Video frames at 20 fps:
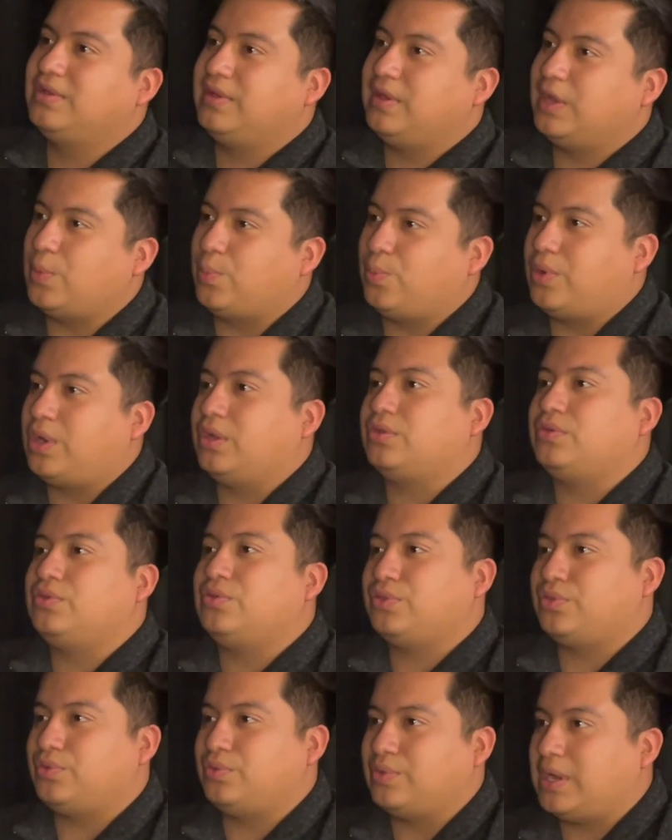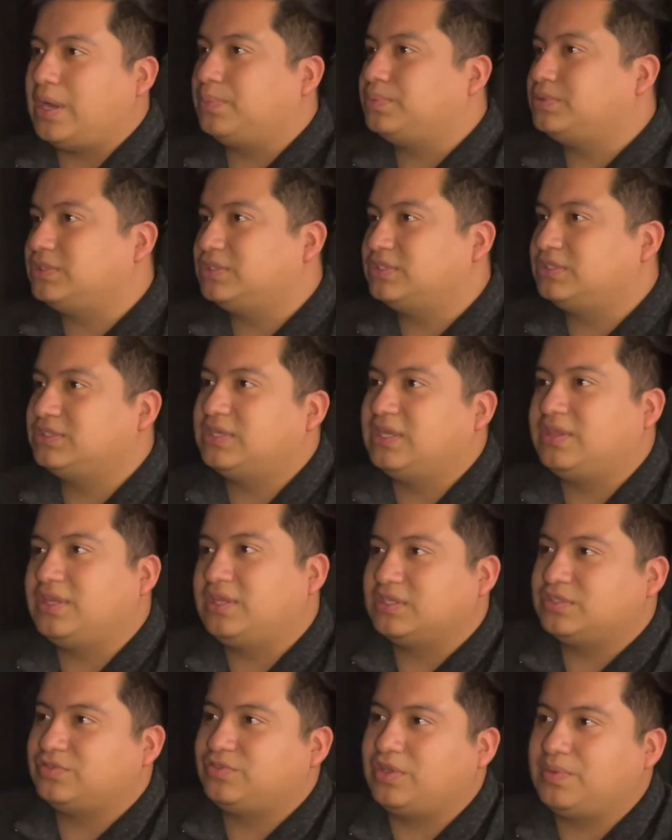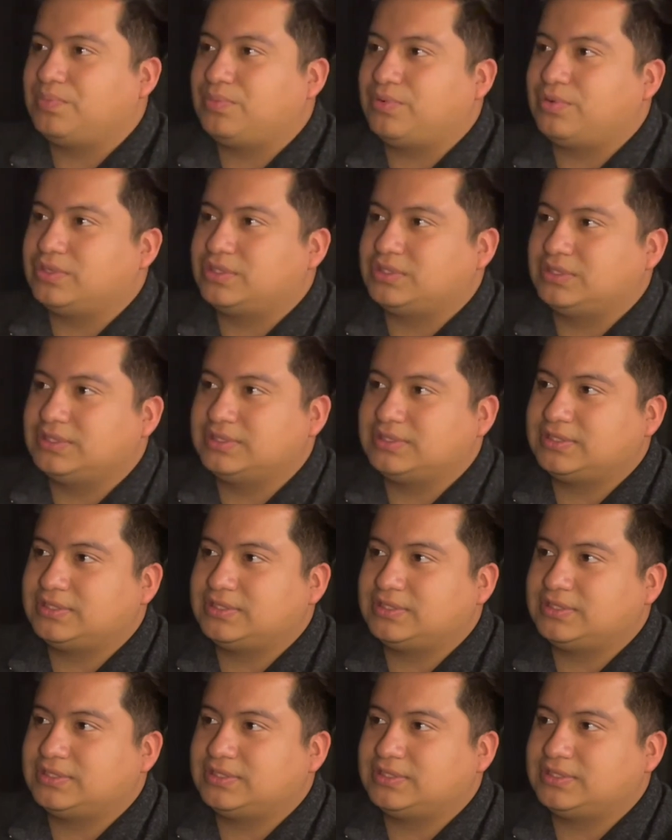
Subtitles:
help walk you through options, I think it's really important.